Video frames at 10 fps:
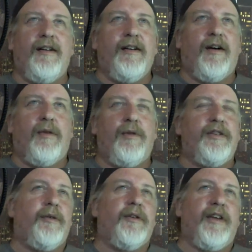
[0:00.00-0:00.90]

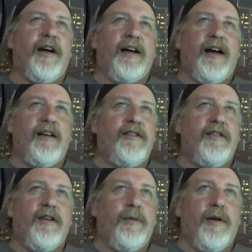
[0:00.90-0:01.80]
wish I was that guy
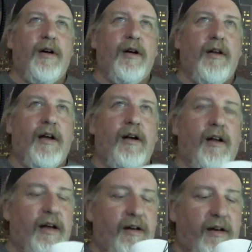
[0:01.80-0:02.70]
still, but no, that all
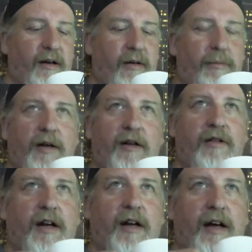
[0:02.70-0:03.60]
ended because
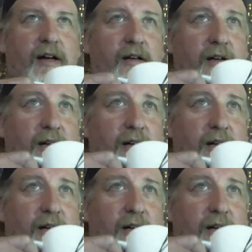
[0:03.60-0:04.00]
of that.